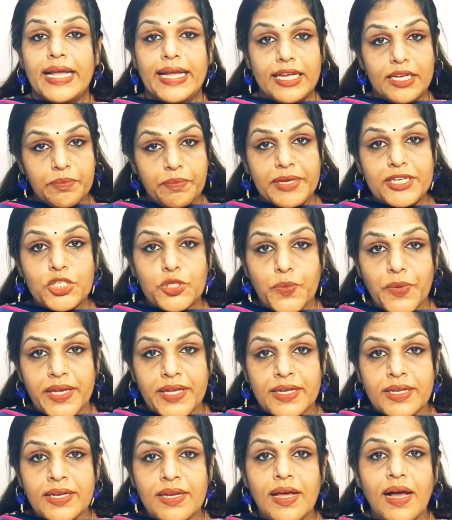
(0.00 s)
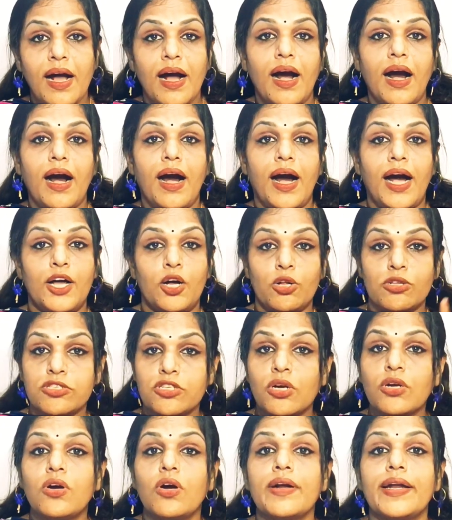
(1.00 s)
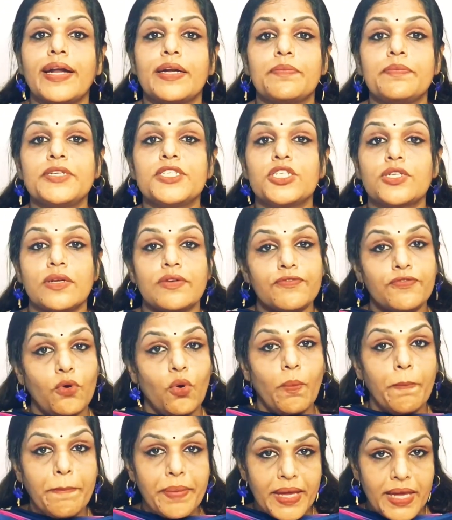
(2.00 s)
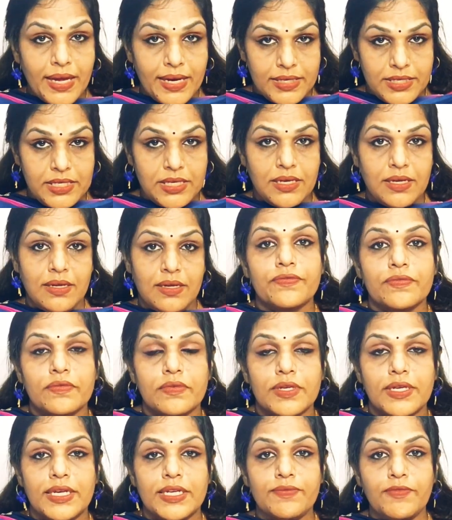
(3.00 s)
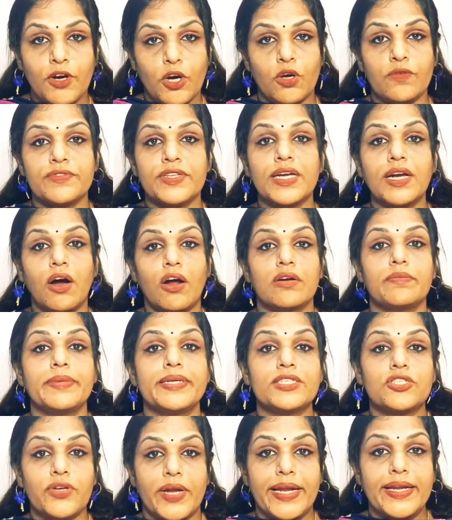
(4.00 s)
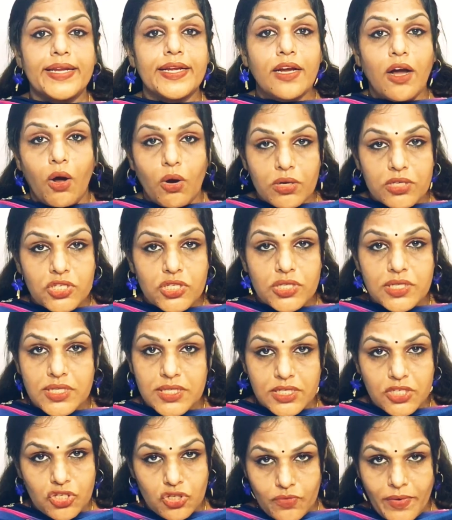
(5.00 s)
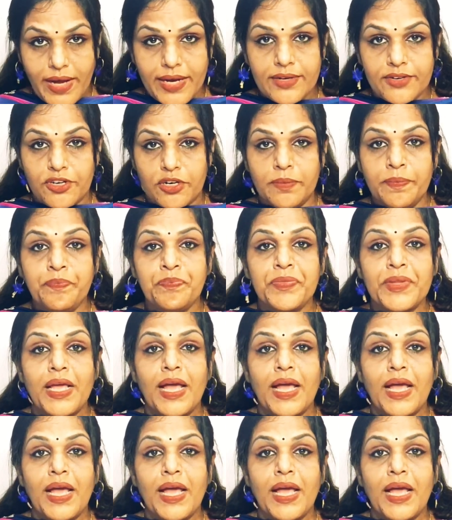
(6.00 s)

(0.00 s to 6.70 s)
In between, I also got admission for B.Ed in one of the government training colleges in Trivandrum.